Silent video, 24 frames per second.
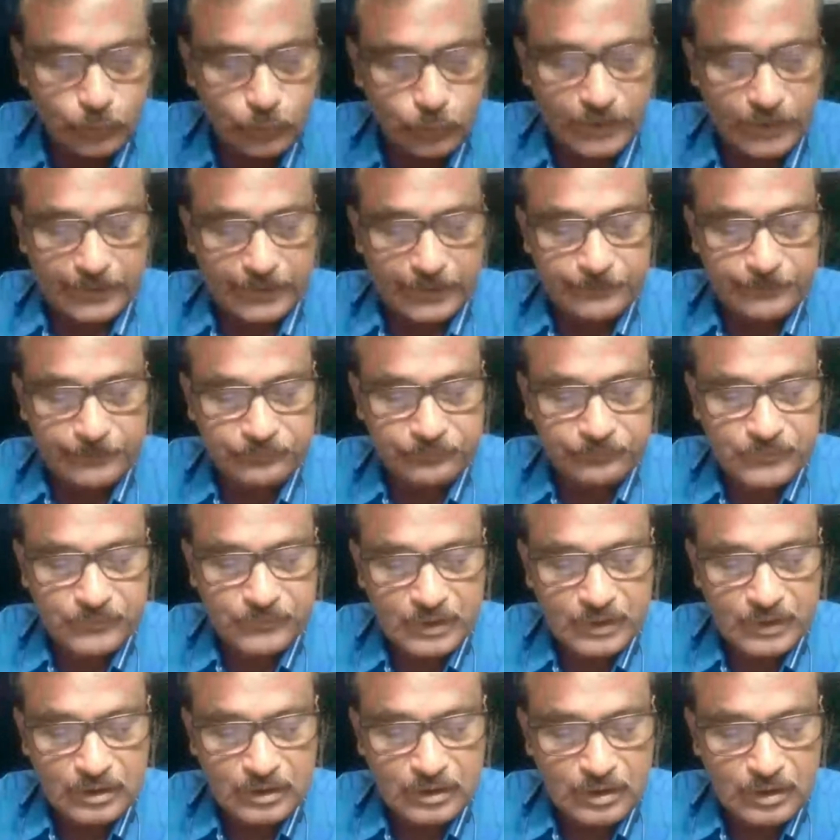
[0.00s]
will.
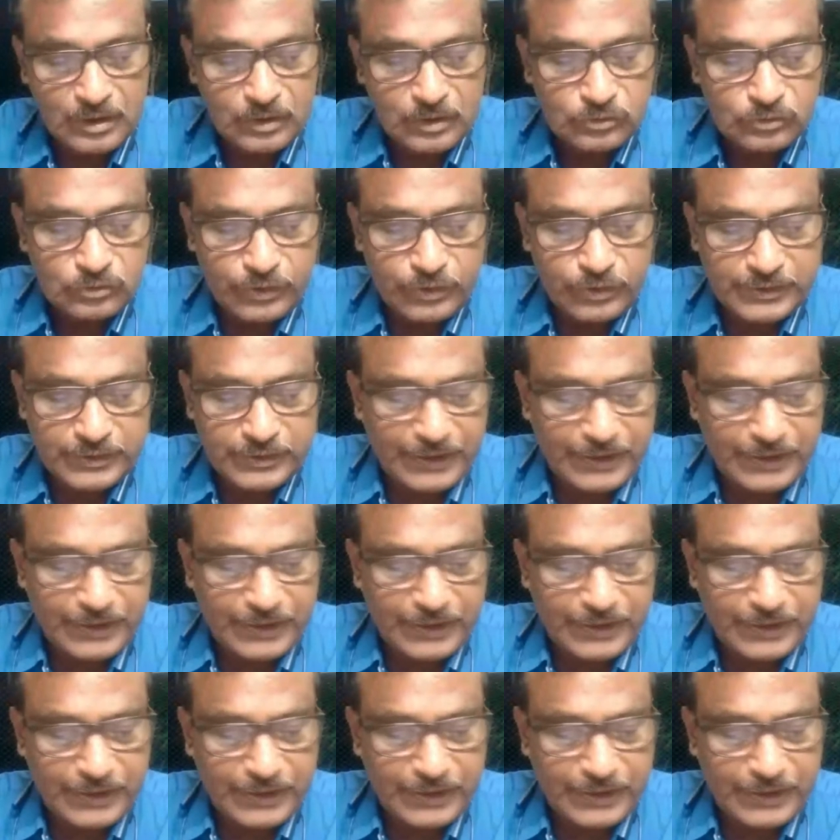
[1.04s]
So it cannot